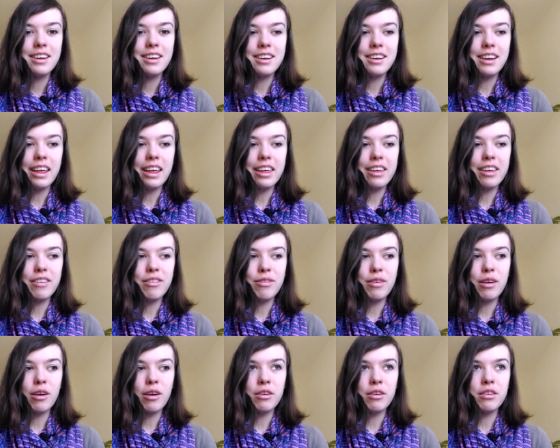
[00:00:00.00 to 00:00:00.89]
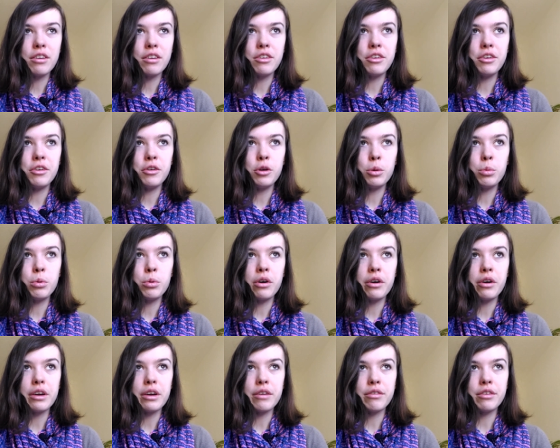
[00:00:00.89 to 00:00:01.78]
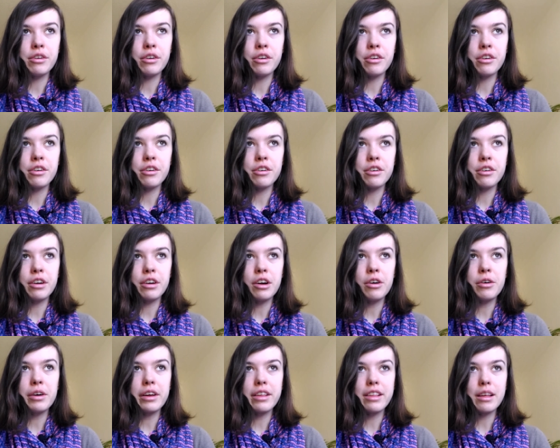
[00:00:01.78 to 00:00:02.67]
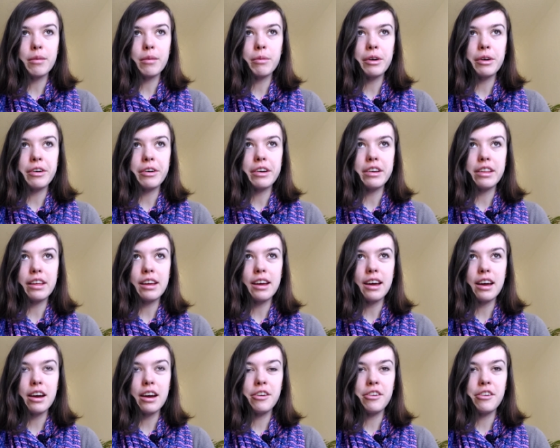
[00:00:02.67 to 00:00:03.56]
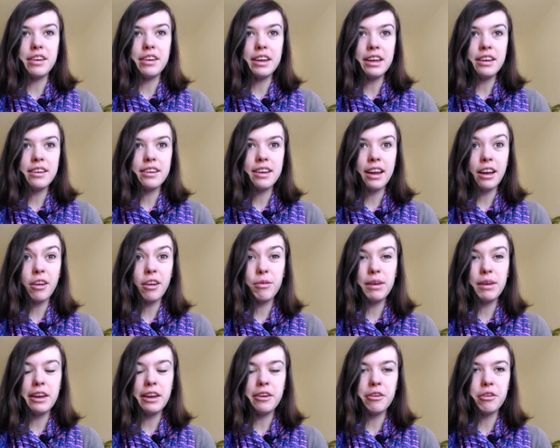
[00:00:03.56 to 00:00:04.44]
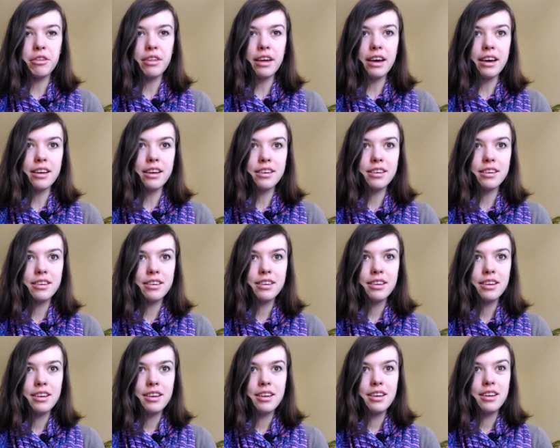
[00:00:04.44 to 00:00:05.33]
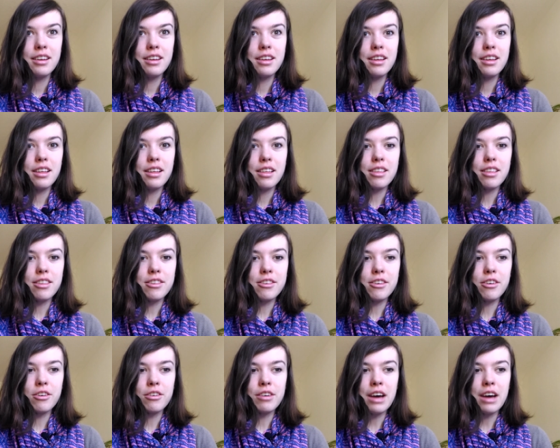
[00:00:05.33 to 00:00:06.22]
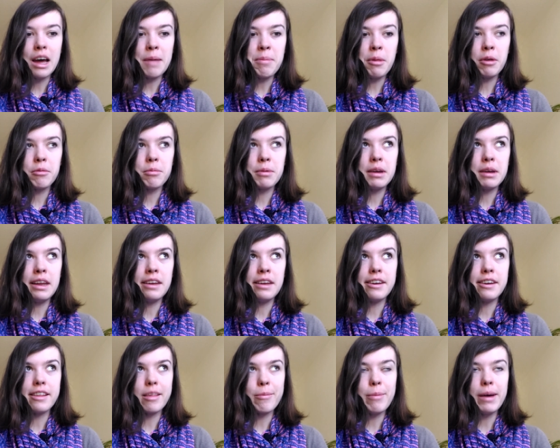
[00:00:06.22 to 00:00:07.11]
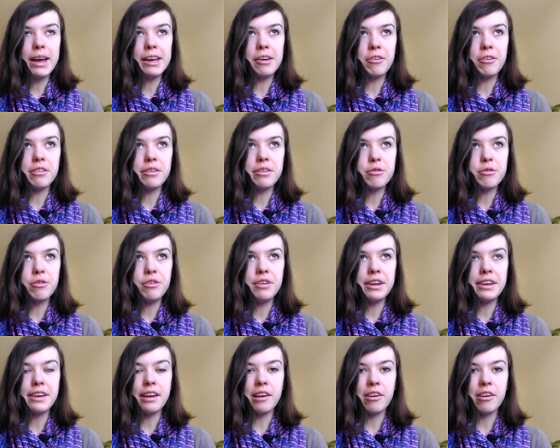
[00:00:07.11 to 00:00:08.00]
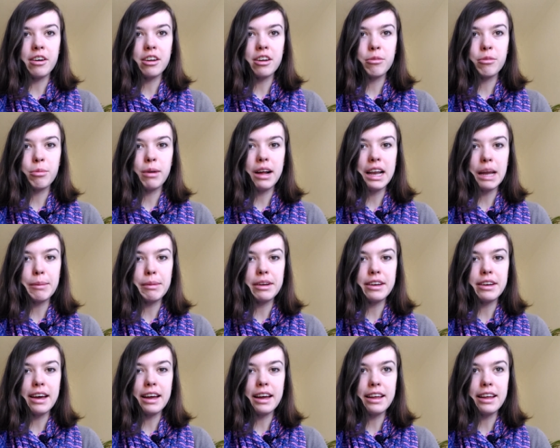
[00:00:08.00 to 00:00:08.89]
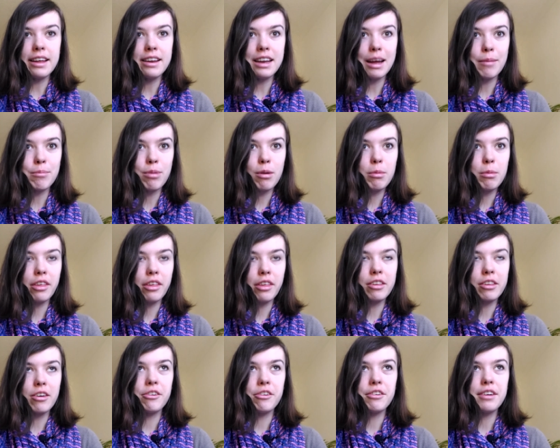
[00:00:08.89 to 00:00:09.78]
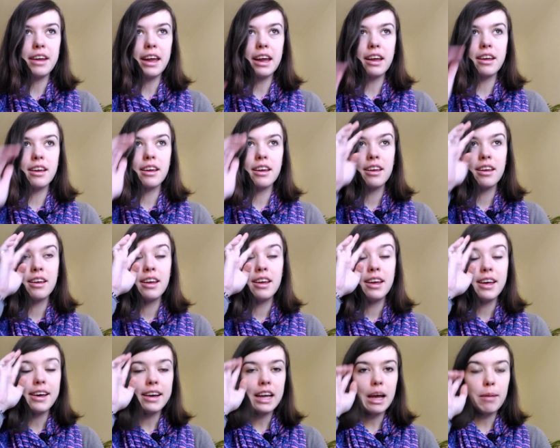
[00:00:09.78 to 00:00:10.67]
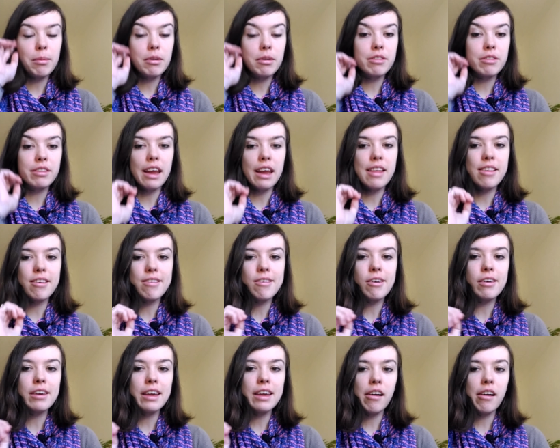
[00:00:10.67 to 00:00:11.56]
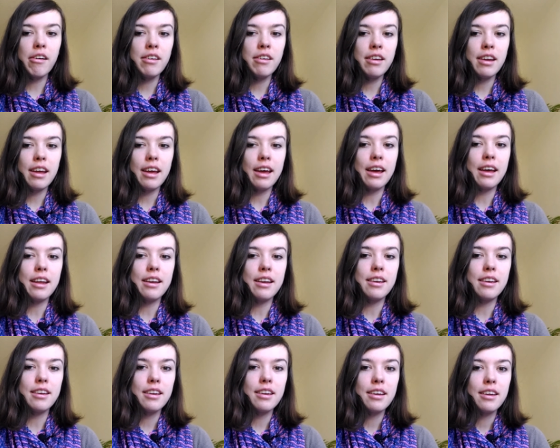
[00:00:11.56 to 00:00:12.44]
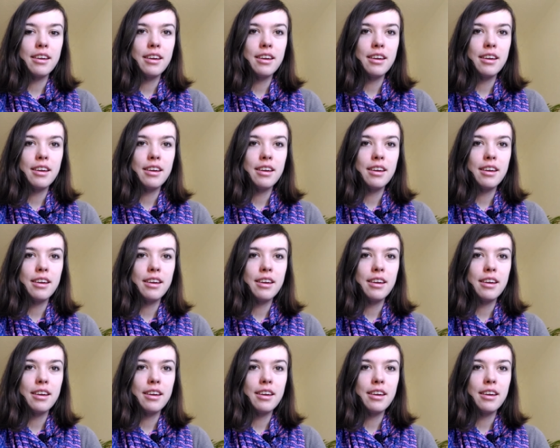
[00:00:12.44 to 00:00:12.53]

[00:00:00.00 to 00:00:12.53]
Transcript: like if you're on the tube or if you're going somewhere or in the car to knit, and I don't really do that. So I'm not really anticipating to, to, knit a lot while I'm in Thailand. I'm probably just going to take a couple of skeins of sock yarn and